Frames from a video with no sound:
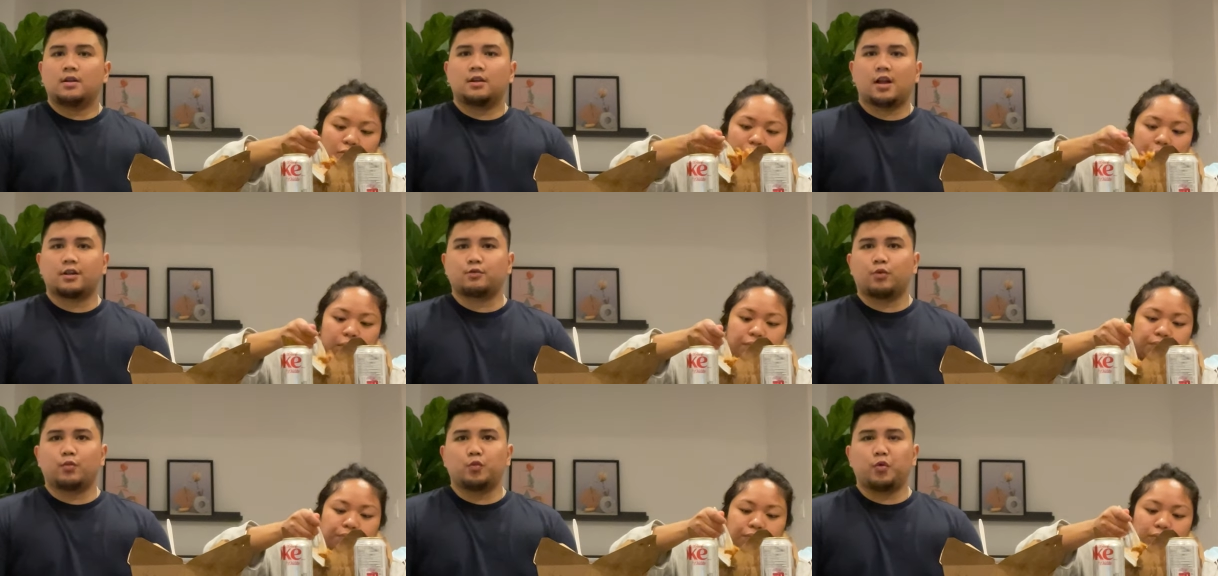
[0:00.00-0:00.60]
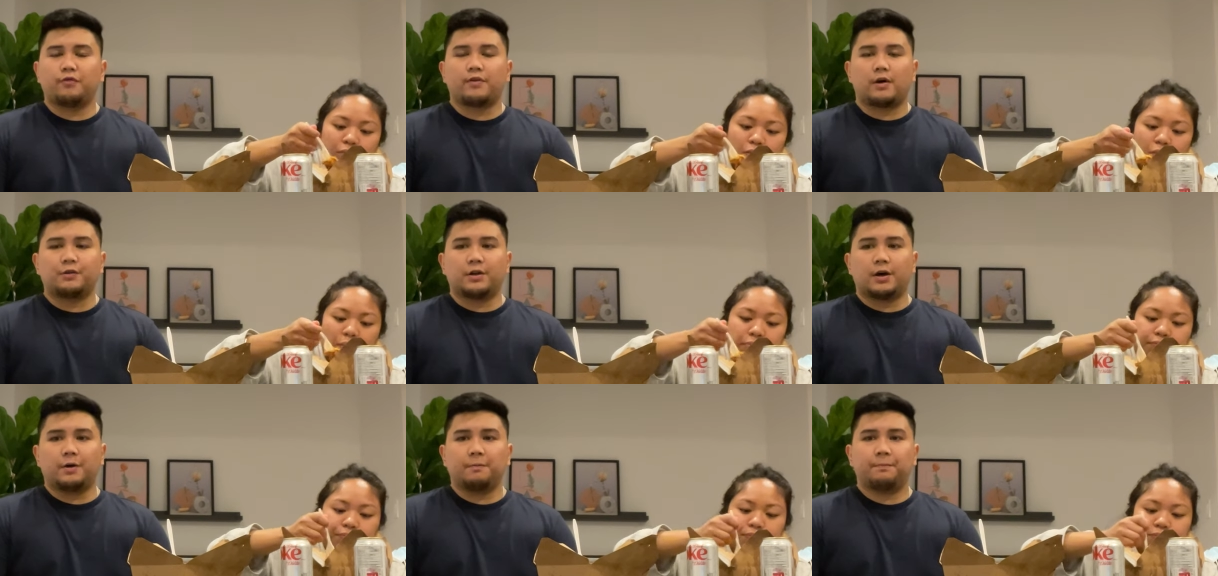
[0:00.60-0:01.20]
Speaker 1: that's when we found
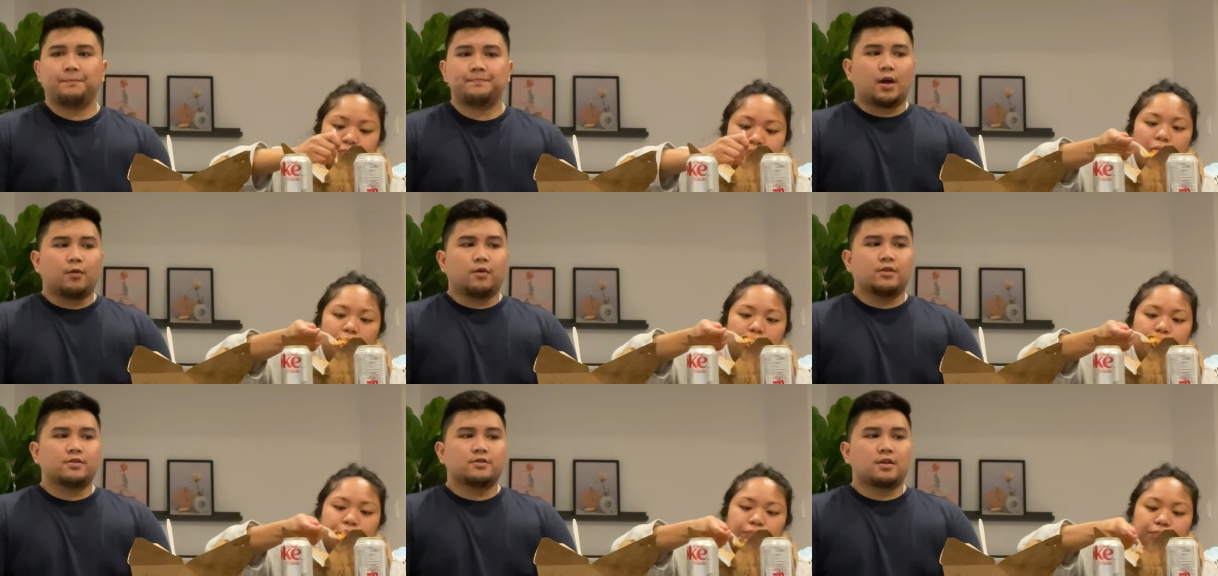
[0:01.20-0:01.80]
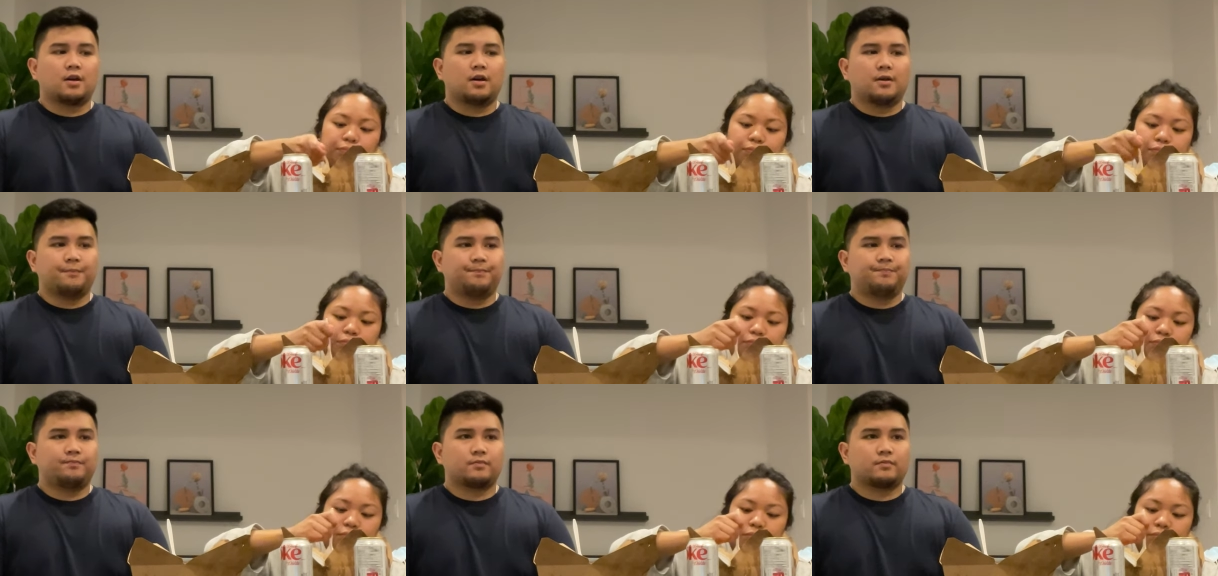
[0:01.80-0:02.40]
out. I was
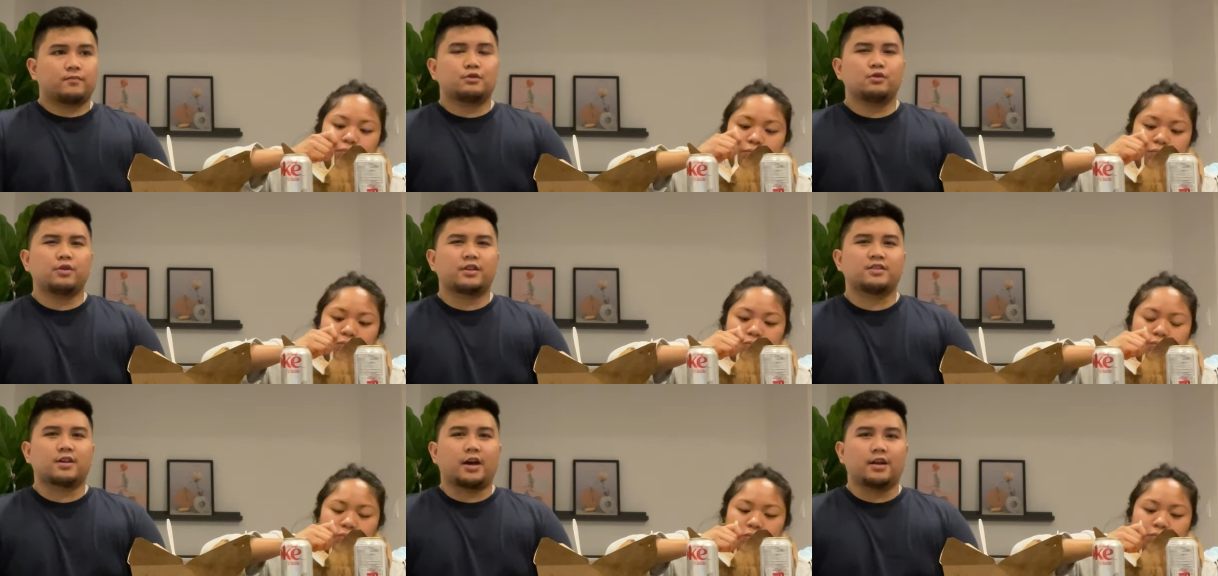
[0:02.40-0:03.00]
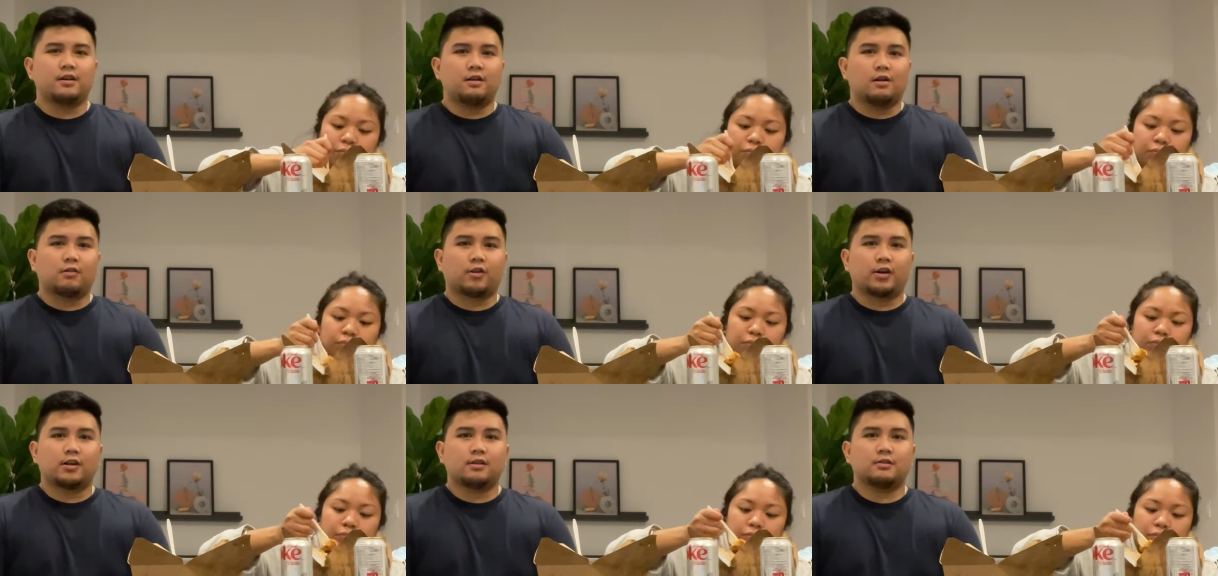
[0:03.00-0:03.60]
um, too excited
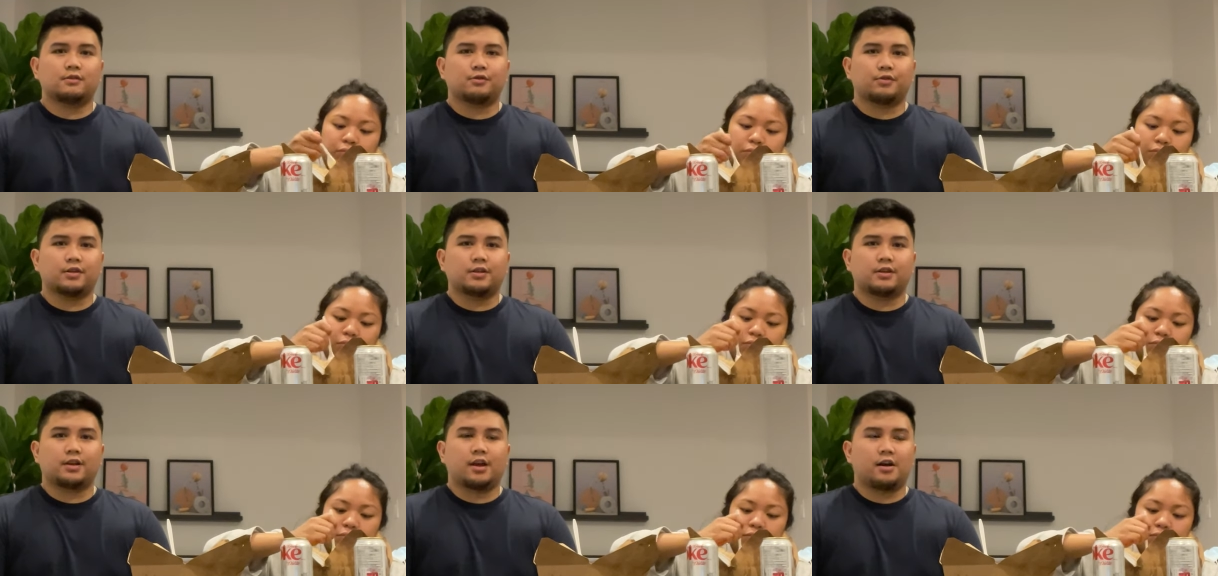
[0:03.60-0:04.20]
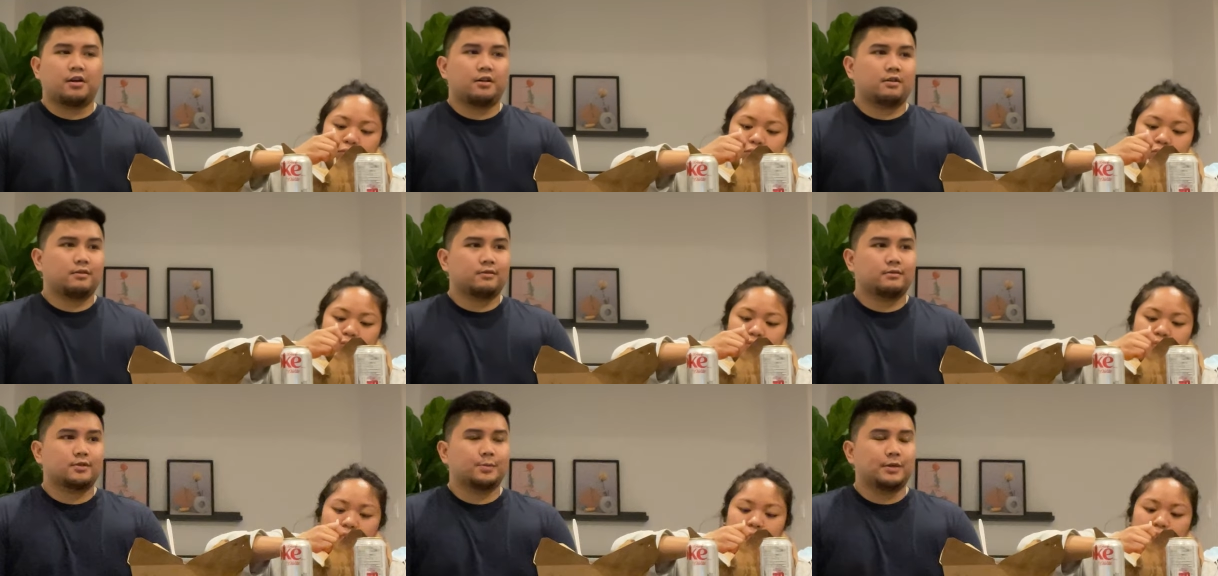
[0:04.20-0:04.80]
already to really care,
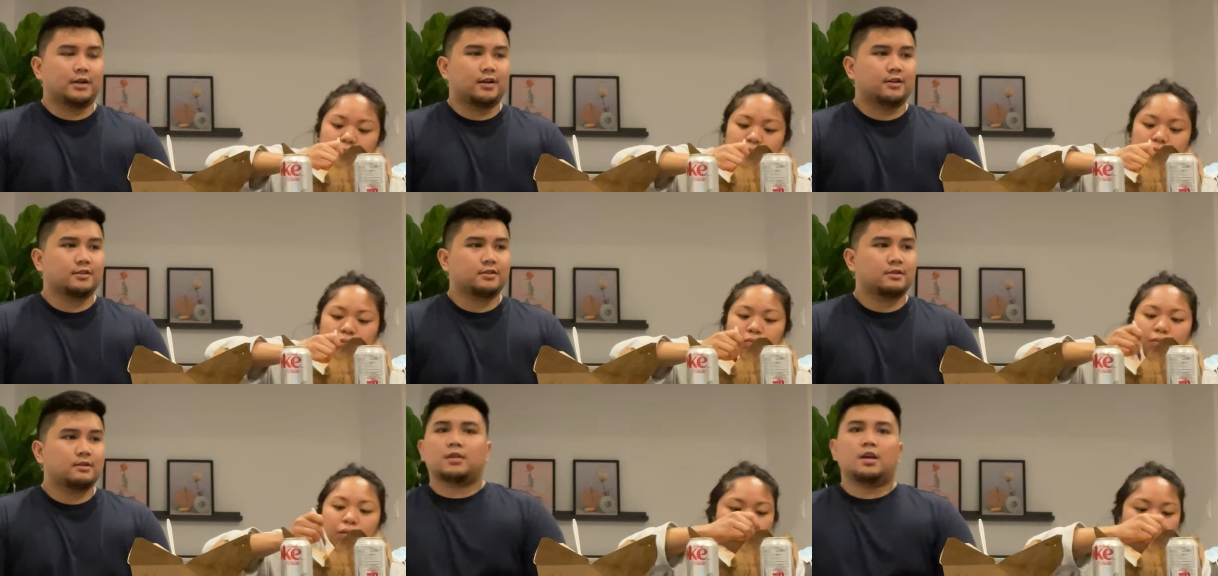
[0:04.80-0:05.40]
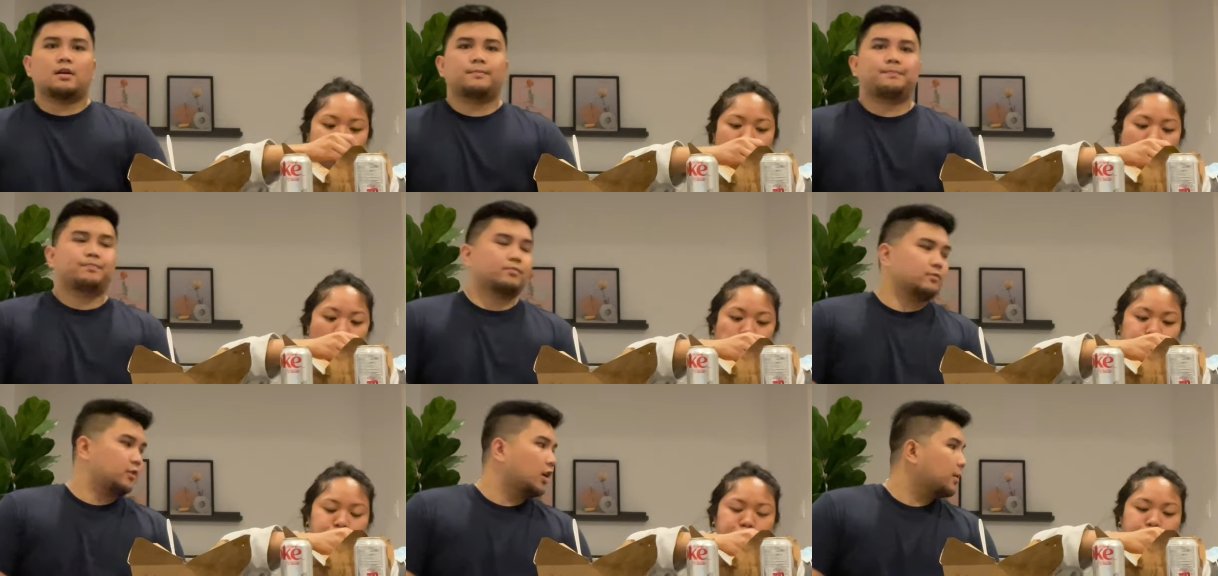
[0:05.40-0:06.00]
to be honest. Yeah.
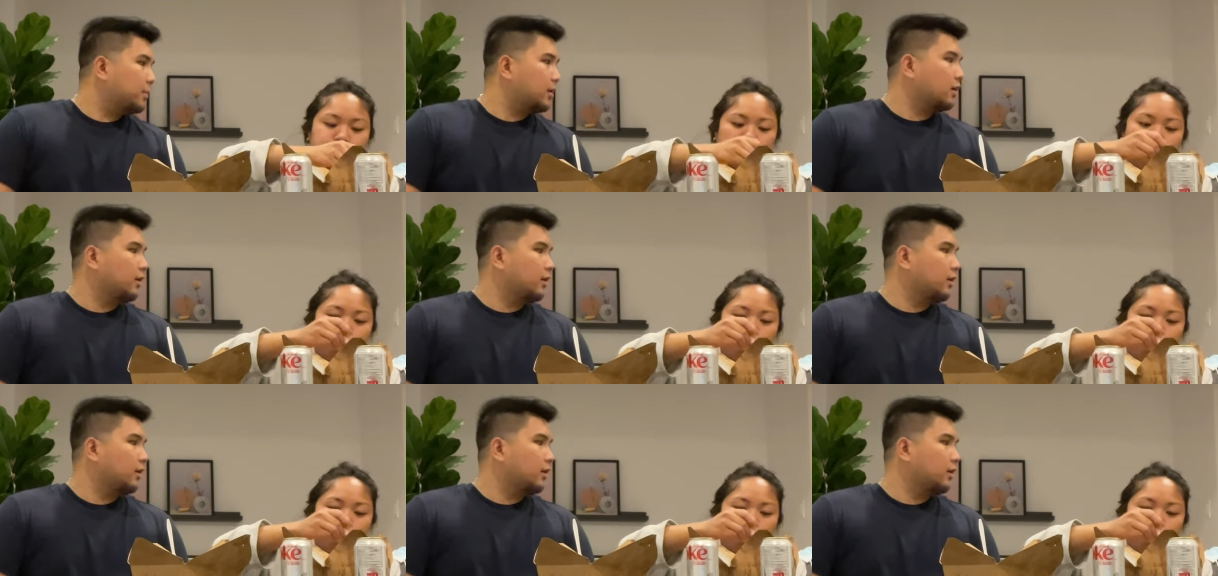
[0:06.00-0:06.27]
Talk about